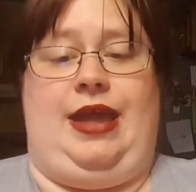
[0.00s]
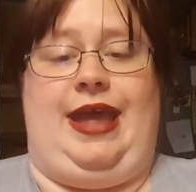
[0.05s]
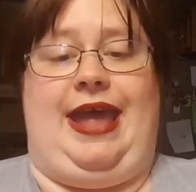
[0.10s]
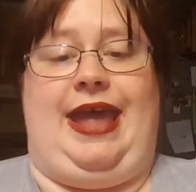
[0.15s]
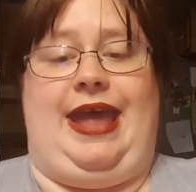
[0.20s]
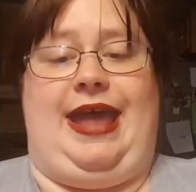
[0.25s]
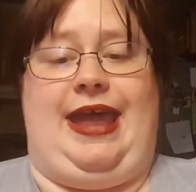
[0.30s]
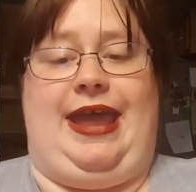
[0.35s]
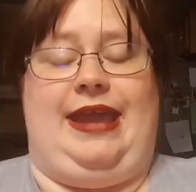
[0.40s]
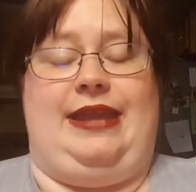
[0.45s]

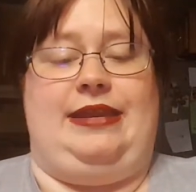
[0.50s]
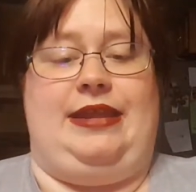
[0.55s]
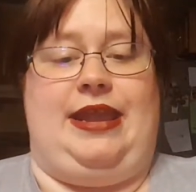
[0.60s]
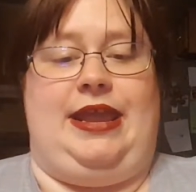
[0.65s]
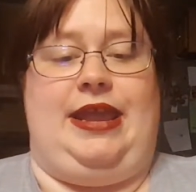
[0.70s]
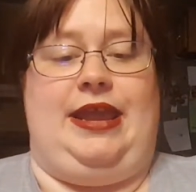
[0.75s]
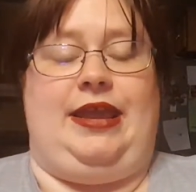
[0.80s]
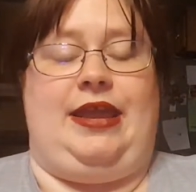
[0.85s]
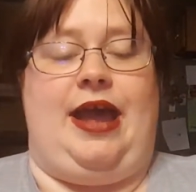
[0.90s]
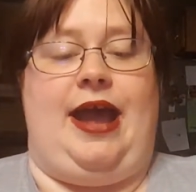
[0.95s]
and
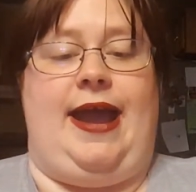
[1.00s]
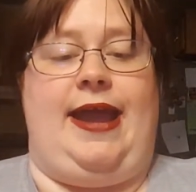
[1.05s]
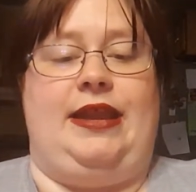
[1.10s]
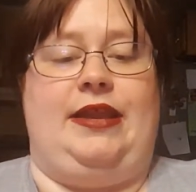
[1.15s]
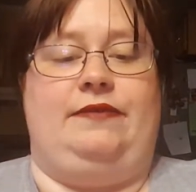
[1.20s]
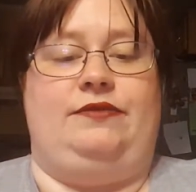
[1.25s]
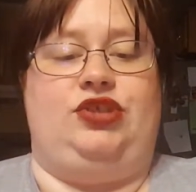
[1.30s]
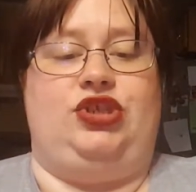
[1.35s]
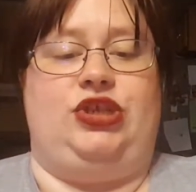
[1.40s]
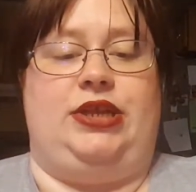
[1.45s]
it kind
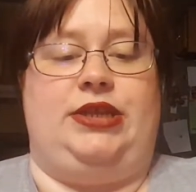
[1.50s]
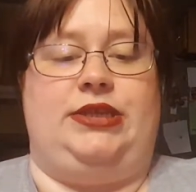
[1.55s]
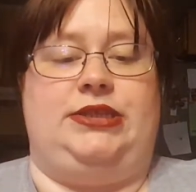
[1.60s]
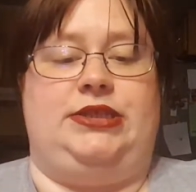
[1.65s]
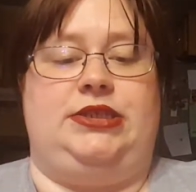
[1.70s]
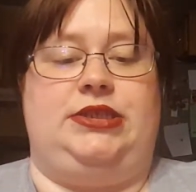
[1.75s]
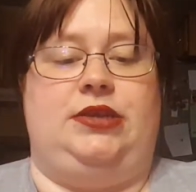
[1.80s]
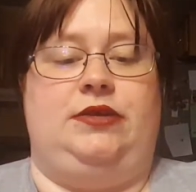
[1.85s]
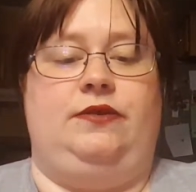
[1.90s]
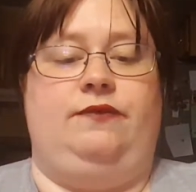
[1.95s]
of
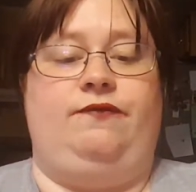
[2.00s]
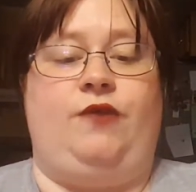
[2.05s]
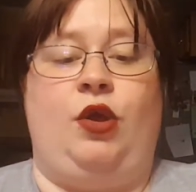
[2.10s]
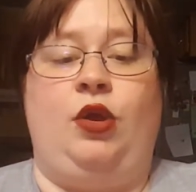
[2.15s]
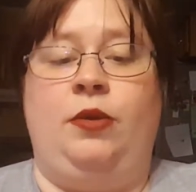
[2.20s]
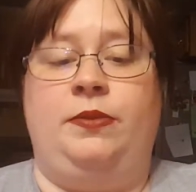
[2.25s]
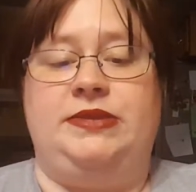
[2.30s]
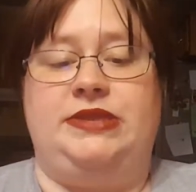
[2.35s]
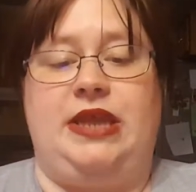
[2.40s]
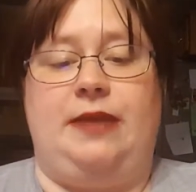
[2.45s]
just
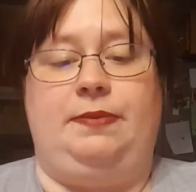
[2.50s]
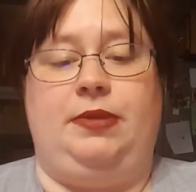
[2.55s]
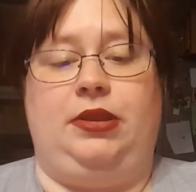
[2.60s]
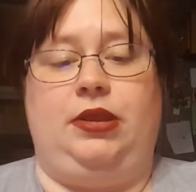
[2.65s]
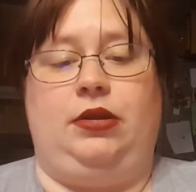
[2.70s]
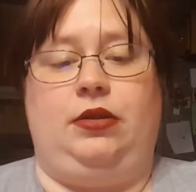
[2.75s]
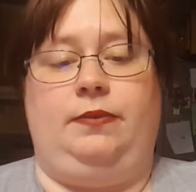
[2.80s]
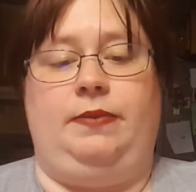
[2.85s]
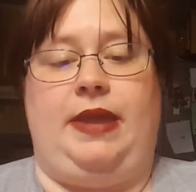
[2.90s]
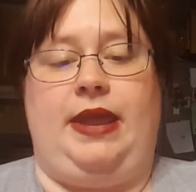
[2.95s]
foams up a
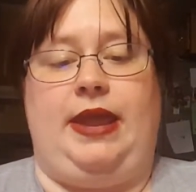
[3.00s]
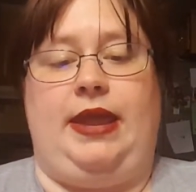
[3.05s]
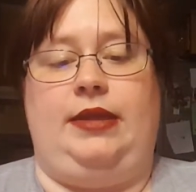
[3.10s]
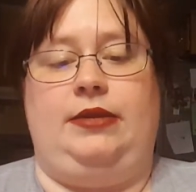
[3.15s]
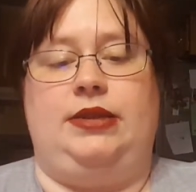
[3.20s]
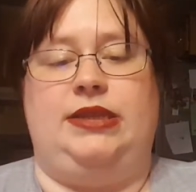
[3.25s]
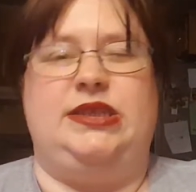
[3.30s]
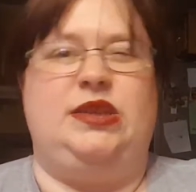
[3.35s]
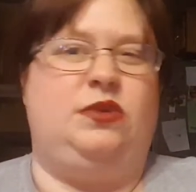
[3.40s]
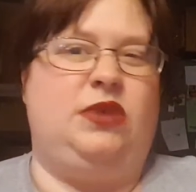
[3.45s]
little bit.
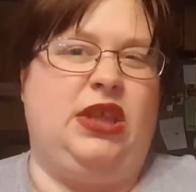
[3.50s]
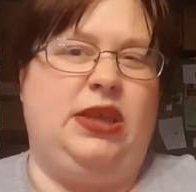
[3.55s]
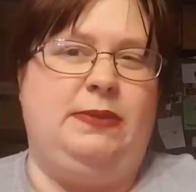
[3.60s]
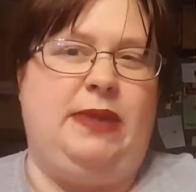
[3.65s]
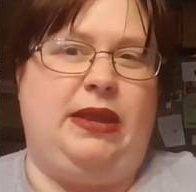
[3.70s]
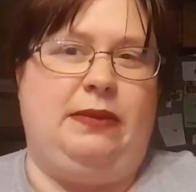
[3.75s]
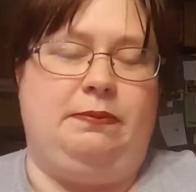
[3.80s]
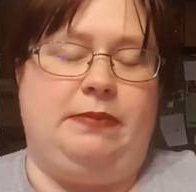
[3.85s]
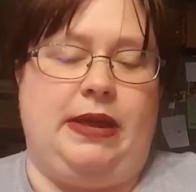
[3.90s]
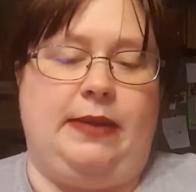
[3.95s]
Doesn't really
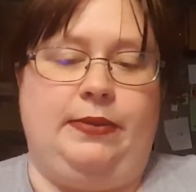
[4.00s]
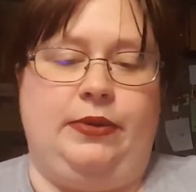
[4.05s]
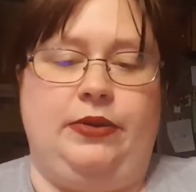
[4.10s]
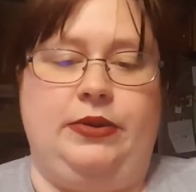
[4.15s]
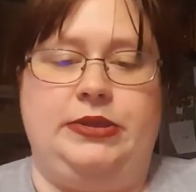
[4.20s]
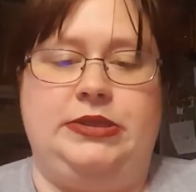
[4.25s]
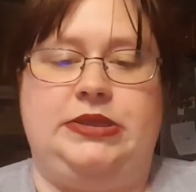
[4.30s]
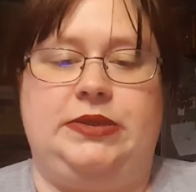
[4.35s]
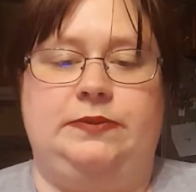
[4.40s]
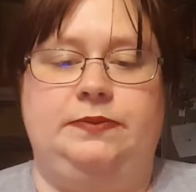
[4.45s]
make
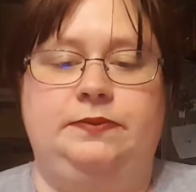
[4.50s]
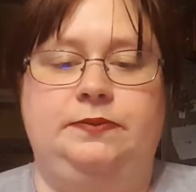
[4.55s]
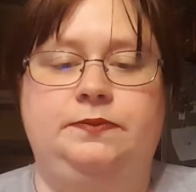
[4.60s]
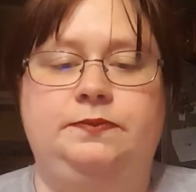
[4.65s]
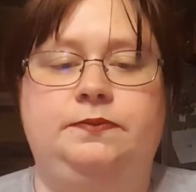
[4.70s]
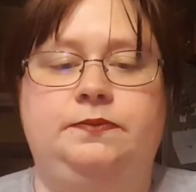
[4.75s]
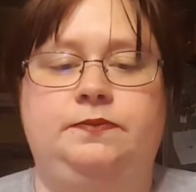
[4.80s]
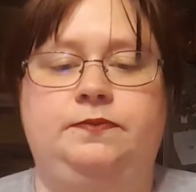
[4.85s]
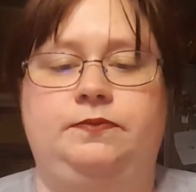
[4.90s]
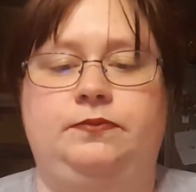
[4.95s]
bubbles,
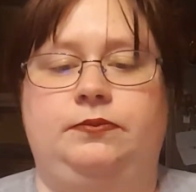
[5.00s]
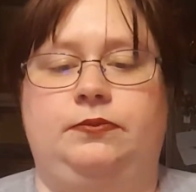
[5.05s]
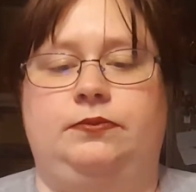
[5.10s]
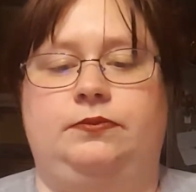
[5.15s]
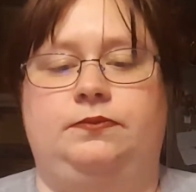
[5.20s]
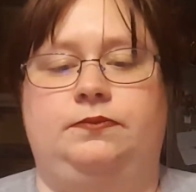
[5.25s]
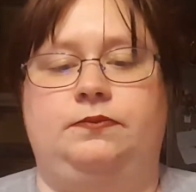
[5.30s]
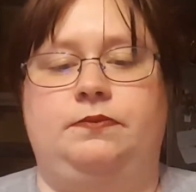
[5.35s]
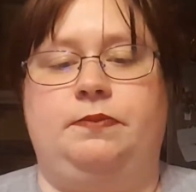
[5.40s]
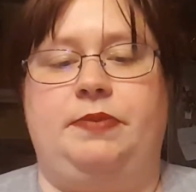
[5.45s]

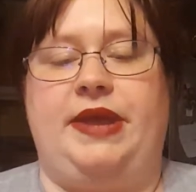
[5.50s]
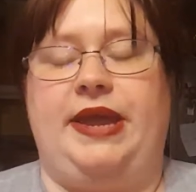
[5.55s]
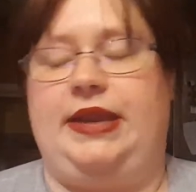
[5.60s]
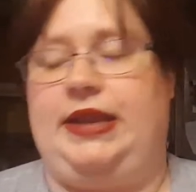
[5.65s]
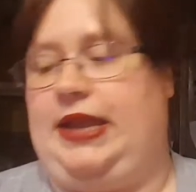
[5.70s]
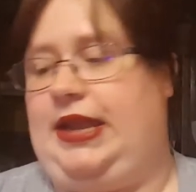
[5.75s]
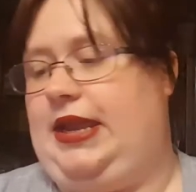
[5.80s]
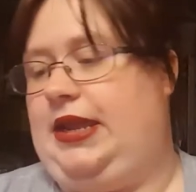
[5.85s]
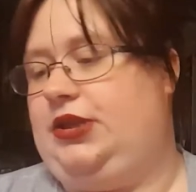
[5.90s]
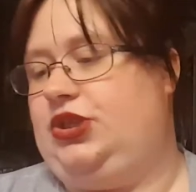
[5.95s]
but
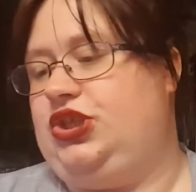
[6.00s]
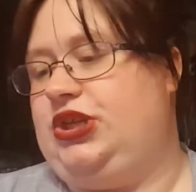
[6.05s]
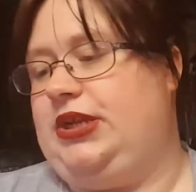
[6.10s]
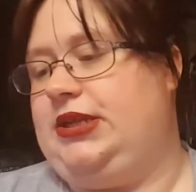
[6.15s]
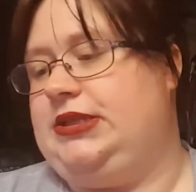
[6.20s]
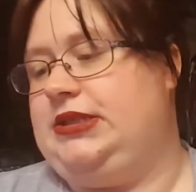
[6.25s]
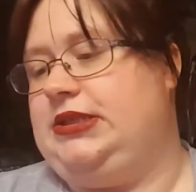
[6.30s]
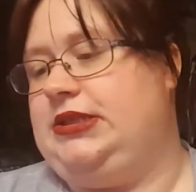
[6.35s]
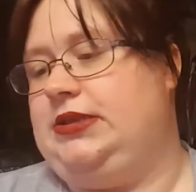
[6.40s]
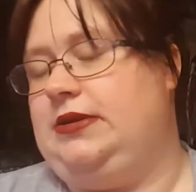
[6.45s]
it
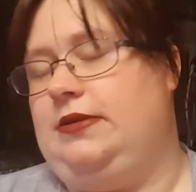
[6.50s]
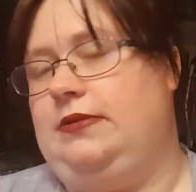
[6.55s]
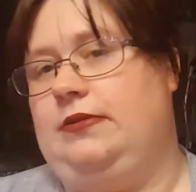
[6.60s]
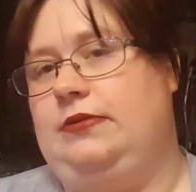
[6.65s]
just,